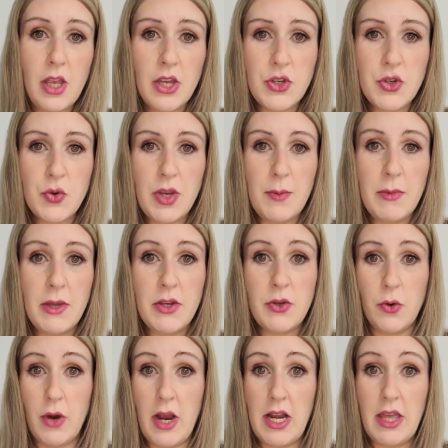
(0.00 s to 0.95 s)
a
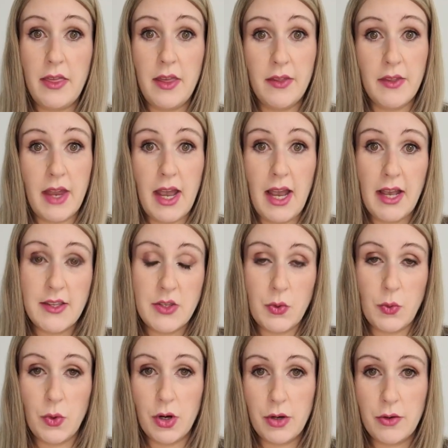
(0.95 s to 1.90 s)
treatment or anything that
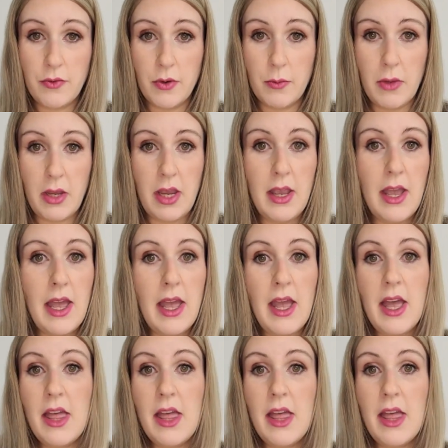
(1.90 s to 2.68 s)
hasn't worked for me.